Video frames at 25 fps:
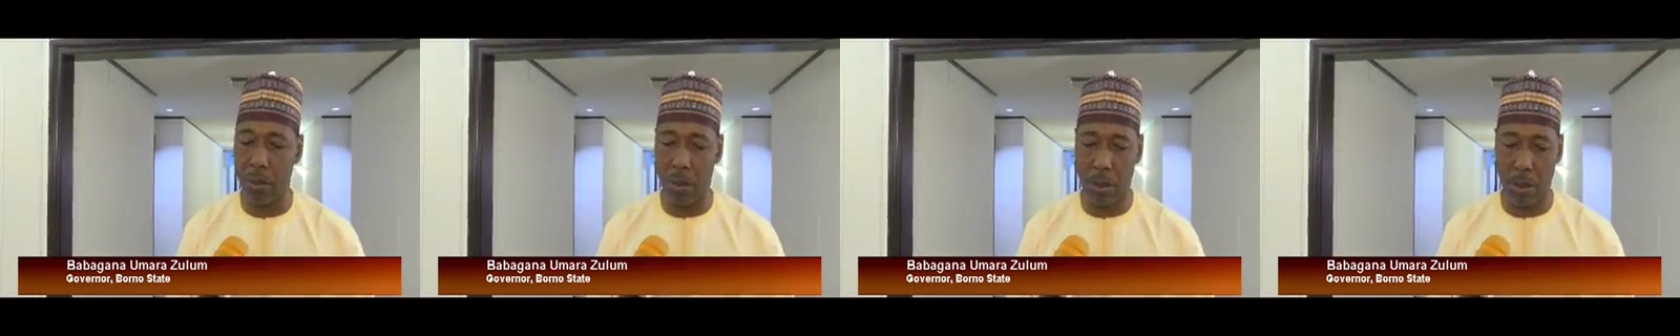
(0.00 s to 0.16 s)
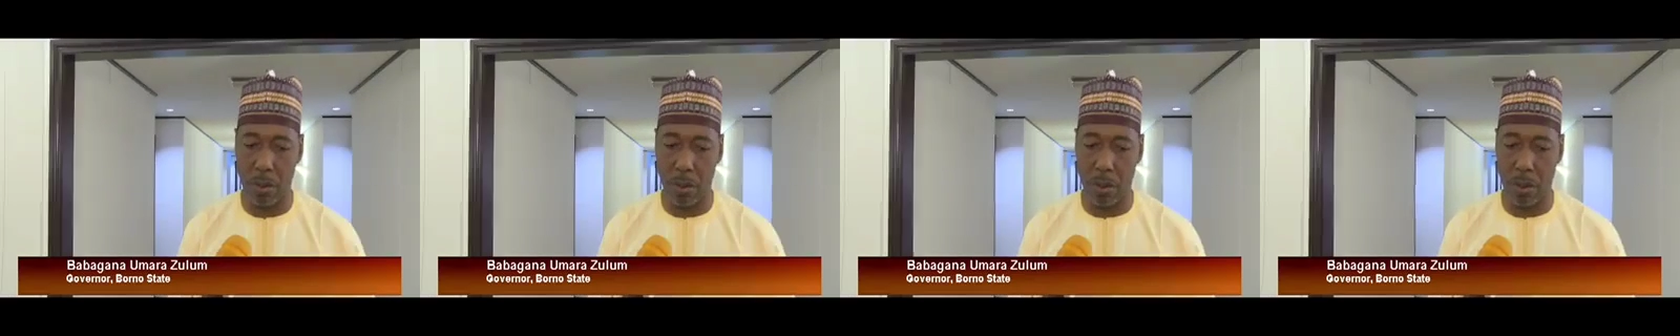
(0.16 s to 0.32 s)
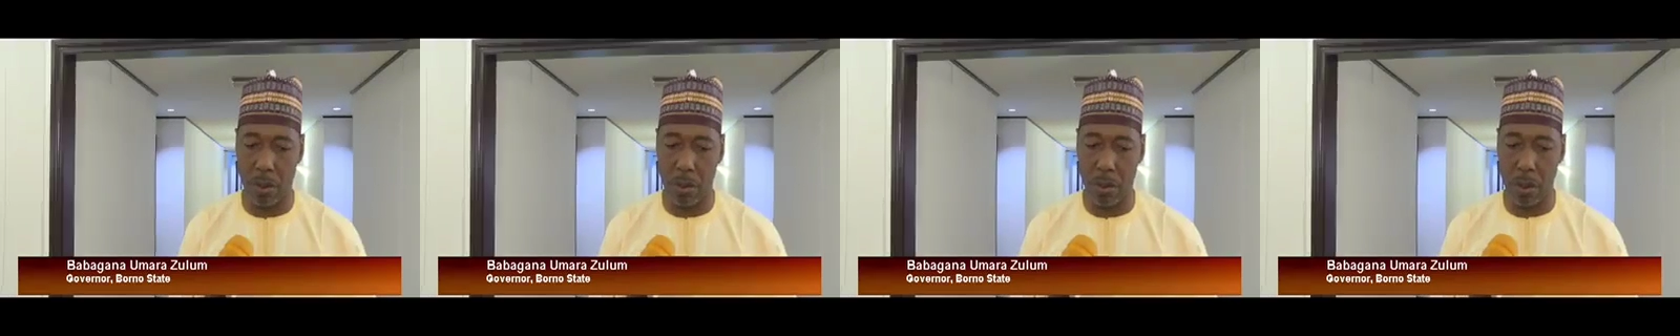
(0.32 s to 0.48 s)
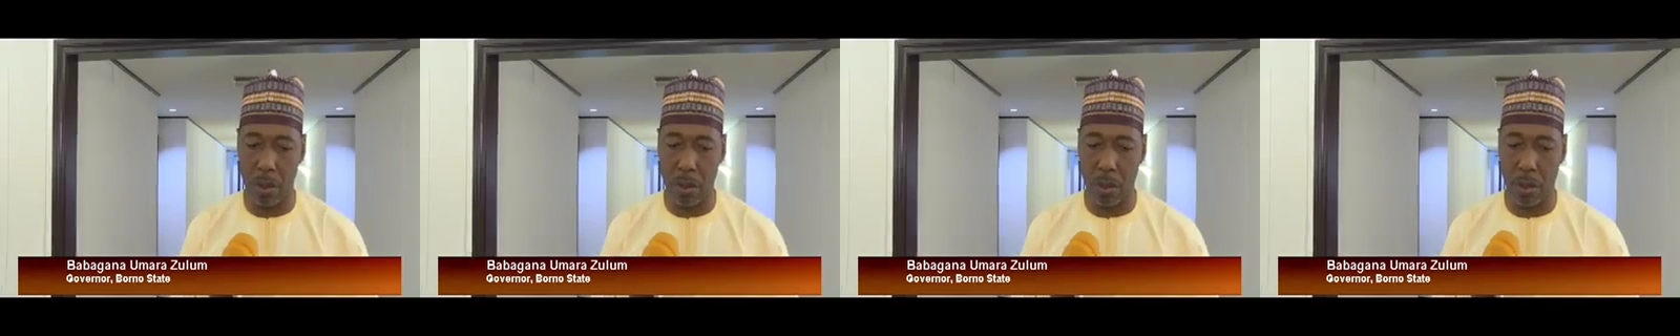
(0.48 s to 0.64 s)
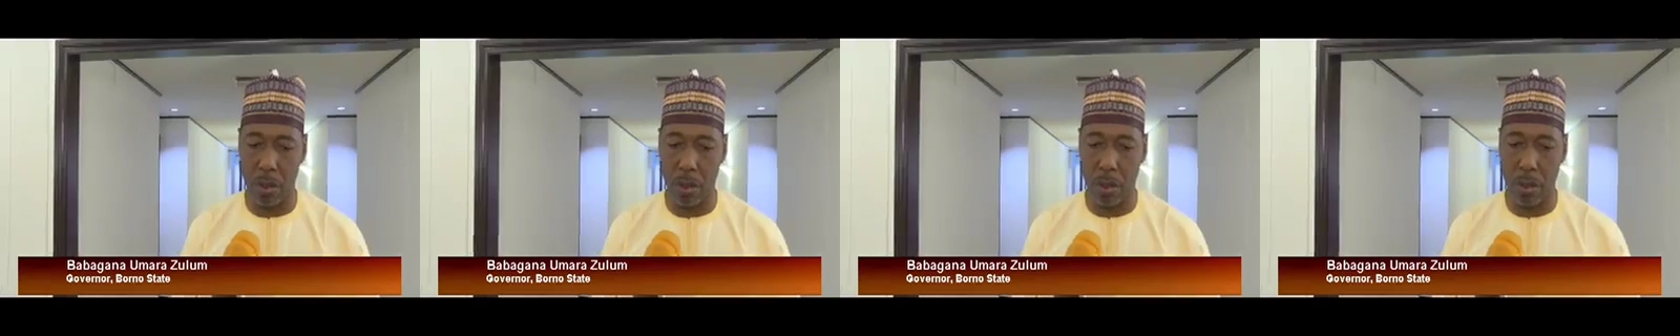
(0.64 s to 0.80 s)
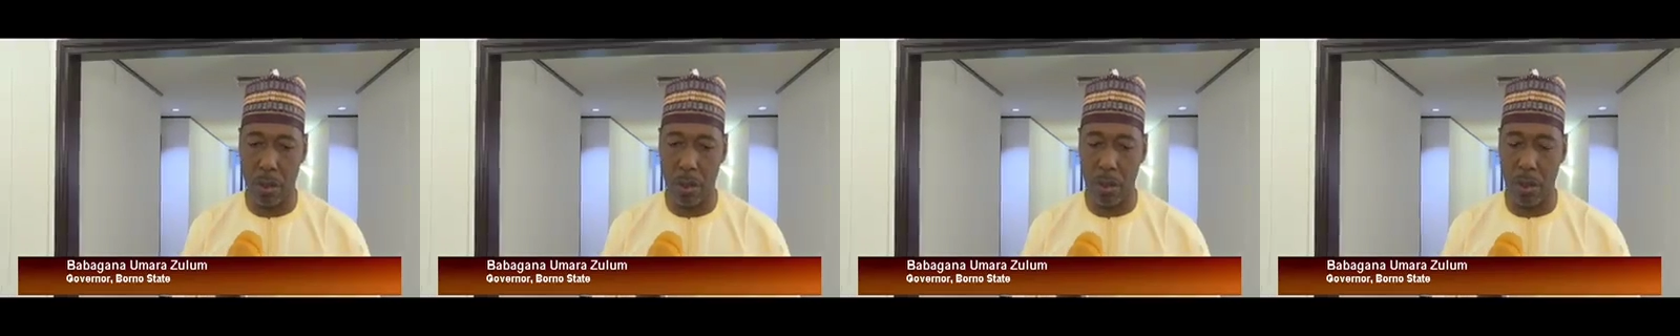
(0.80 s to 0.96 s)

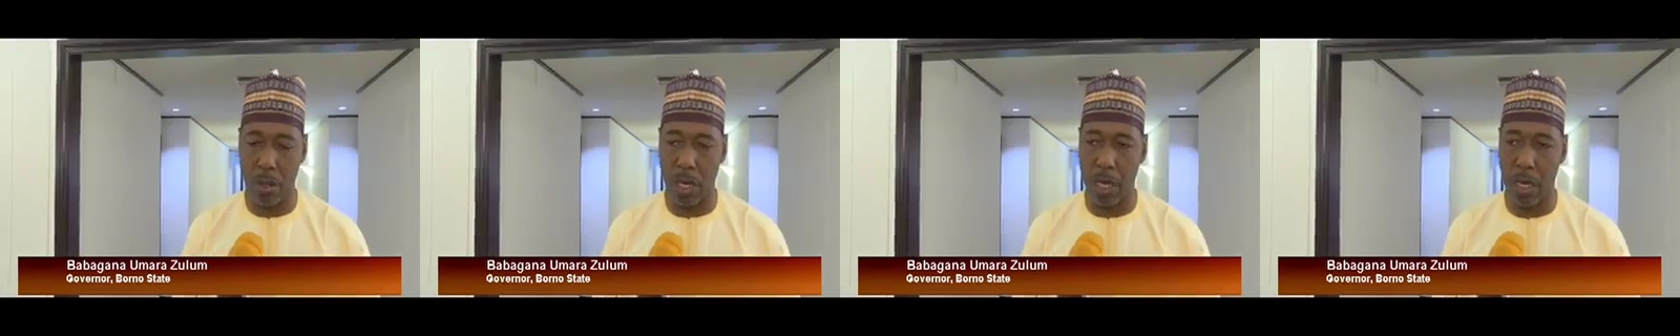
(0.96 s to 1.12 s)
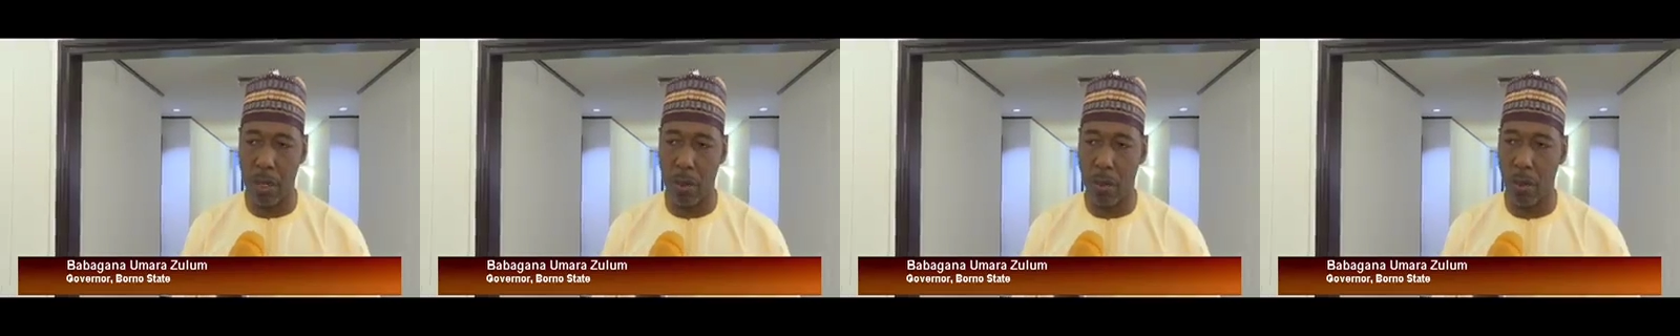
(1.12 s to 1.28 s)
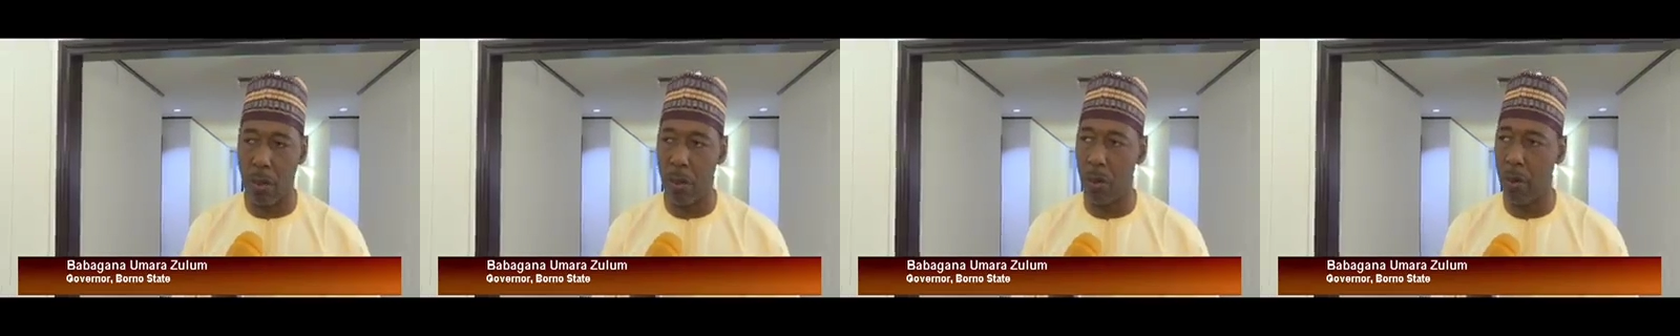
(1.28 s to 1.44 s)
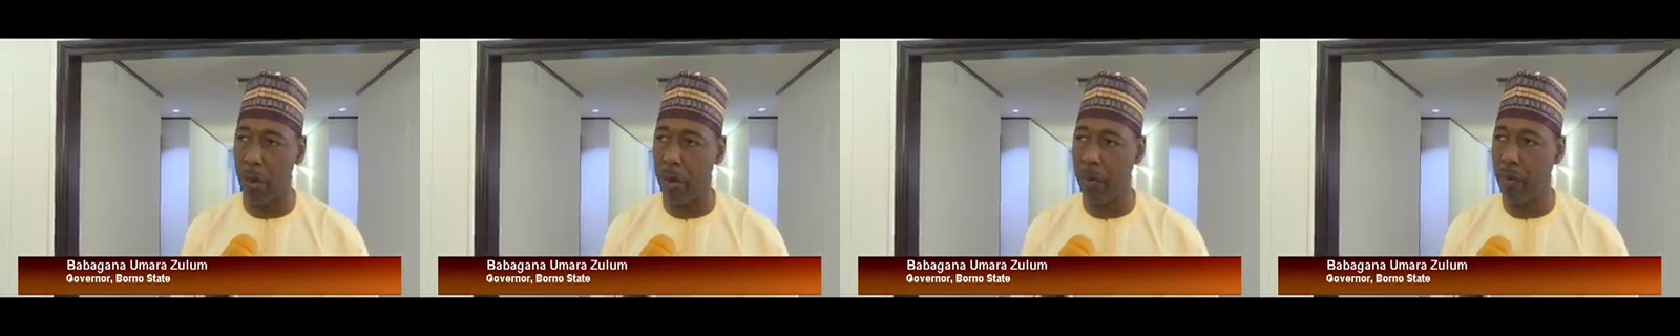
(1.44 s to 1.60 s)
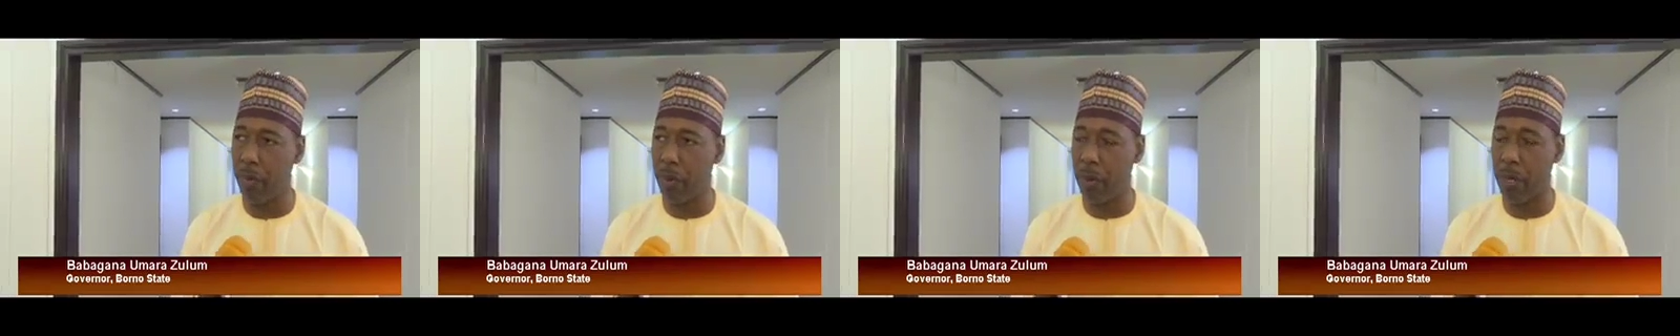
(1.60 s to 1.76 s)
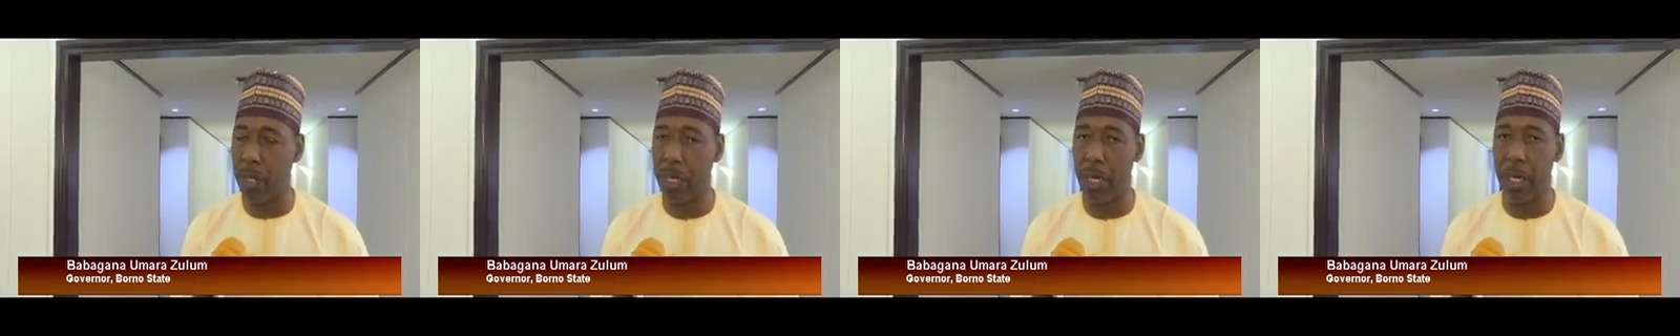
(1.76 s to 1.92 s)
It is an ongoing
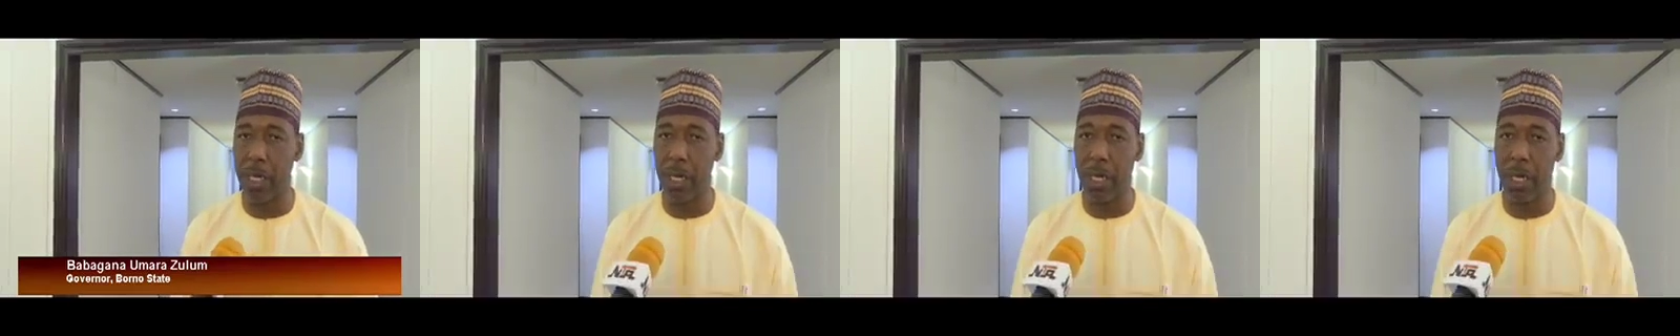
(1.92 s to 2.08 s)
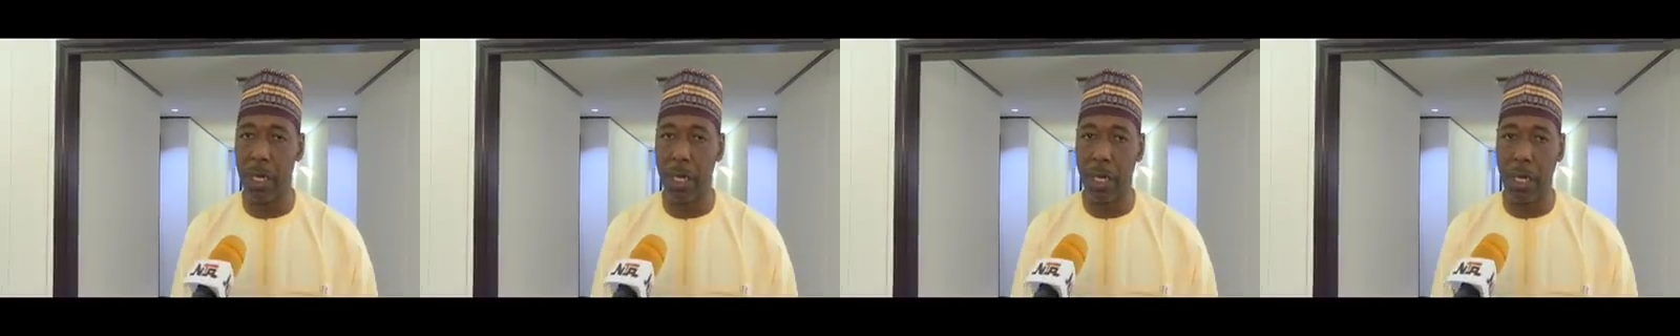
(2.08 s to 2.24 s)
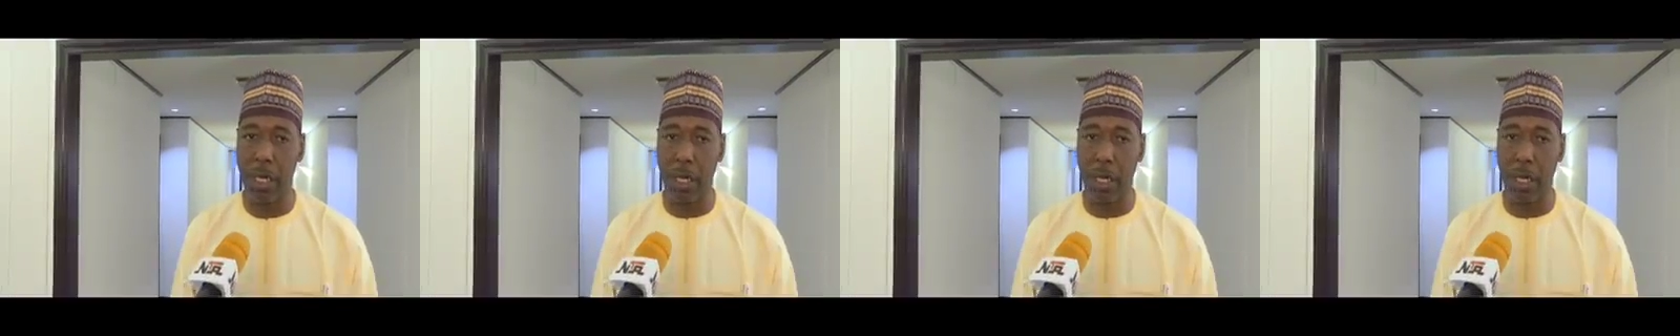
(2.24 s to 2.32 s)
project.